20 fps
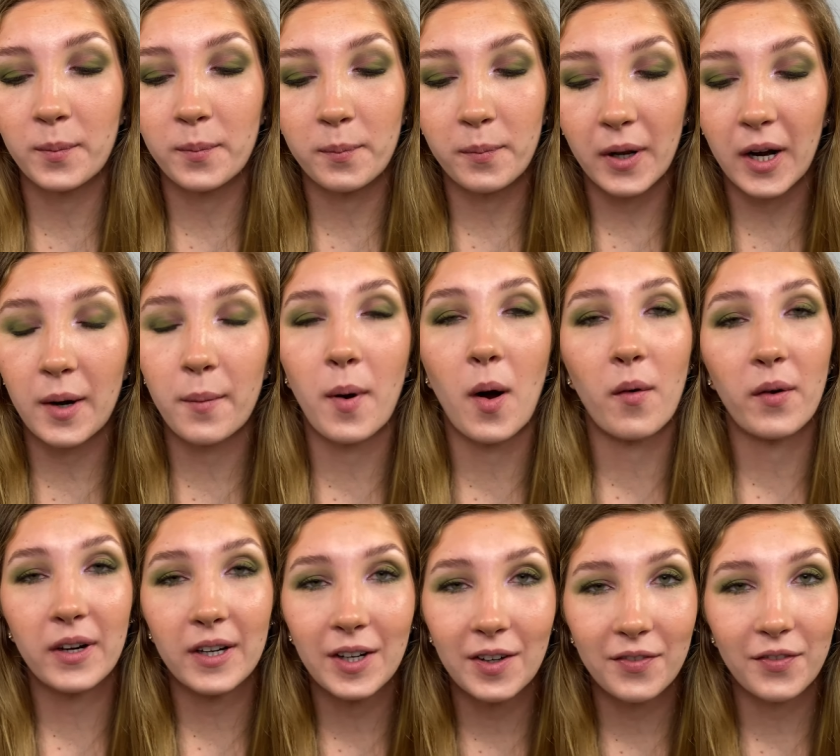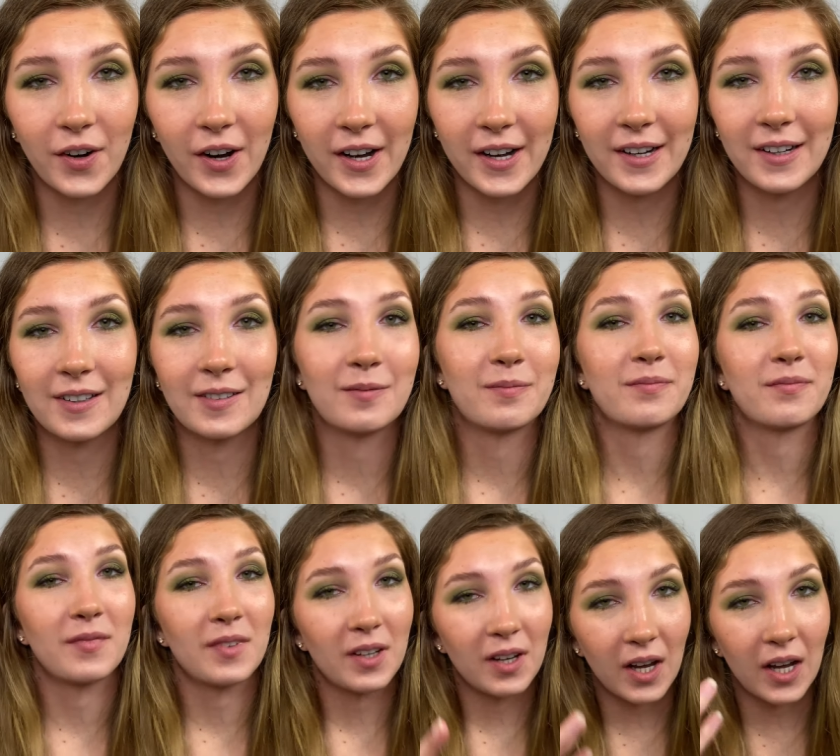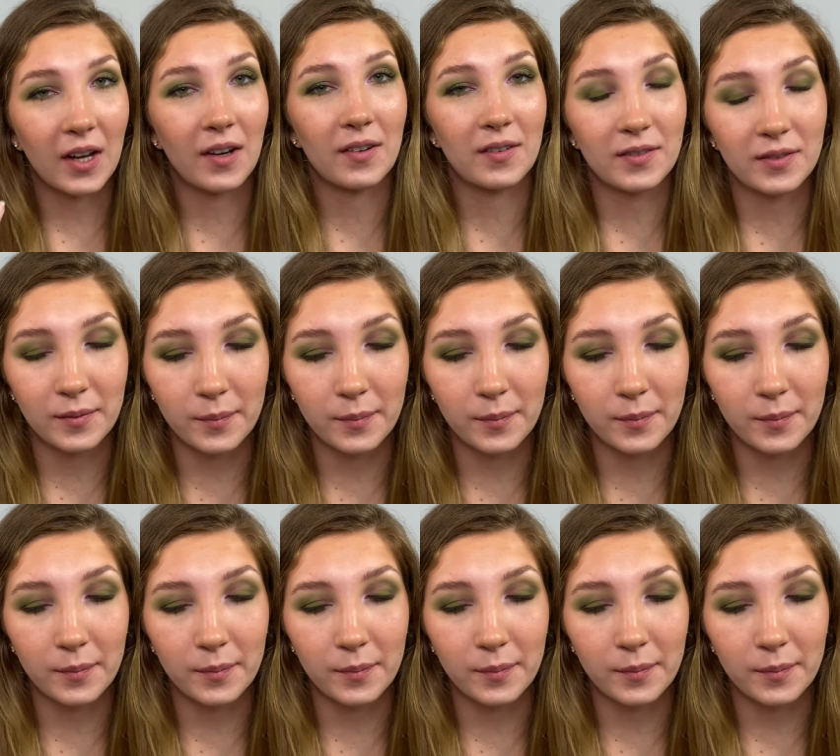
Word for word: but I'm always afraid of